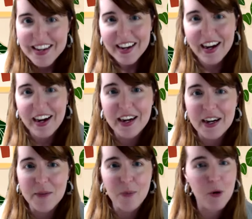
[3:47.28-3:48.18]

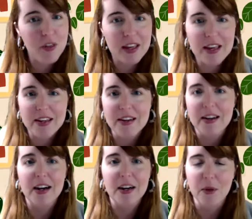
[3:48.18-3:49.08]
uh, both in
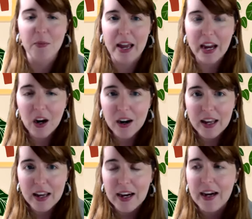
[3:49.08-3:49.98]
um, the Bay
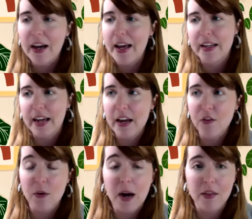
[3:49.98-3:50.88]
Area and kind of
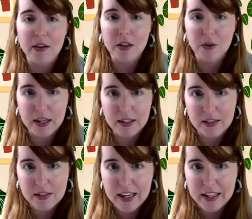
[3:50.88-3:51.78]
around the United
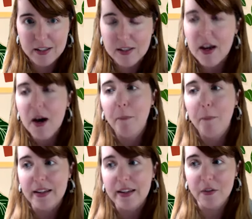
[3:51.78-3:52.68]
States.
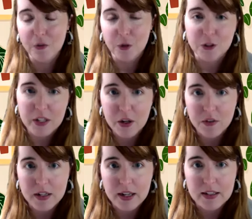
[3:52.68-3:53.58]
But unfortunately,
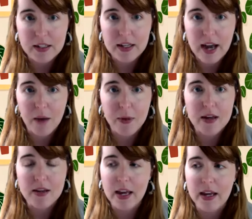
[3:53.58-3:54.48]
COVID 19
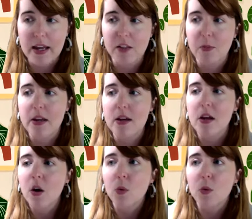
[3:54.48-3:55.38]
happened and has been
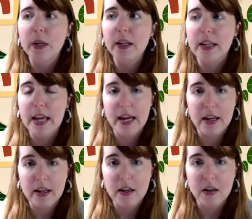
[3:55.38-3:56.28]
really
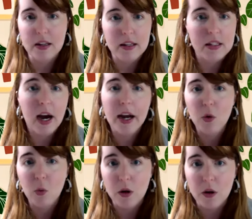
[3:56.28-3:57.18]
hitting the
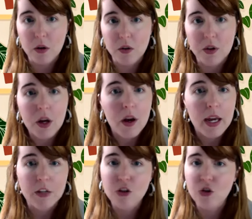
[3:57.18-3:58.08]
entire world
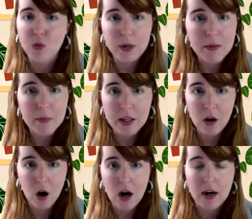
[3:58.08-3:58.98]
extremely
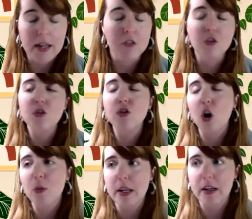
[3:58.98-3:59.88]
hard in
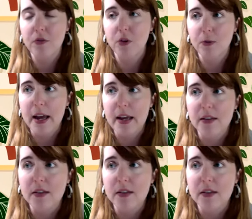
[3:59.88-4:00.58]
so many different ways.